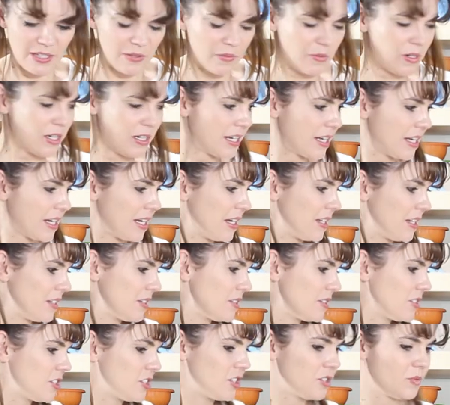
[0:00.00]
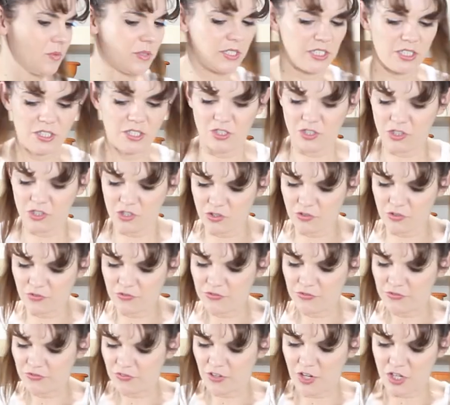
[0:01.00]
what color should we do
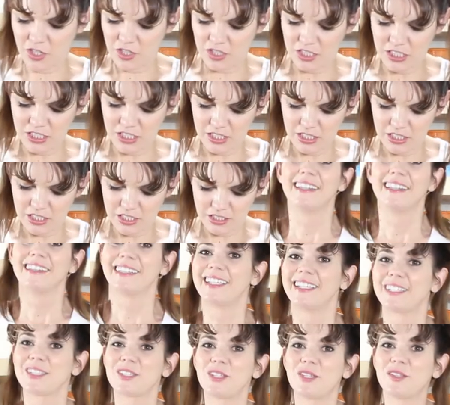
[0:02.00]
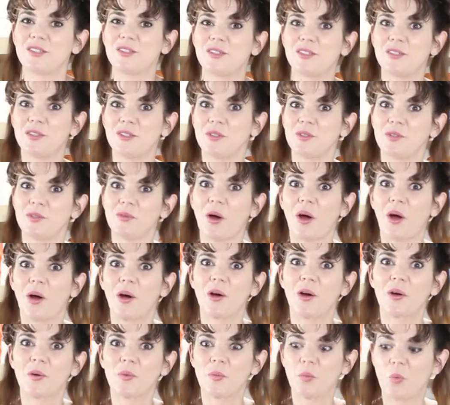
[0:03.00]
first? Let's do
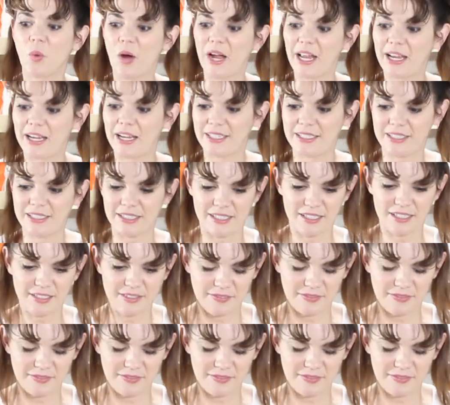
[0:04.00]
our white.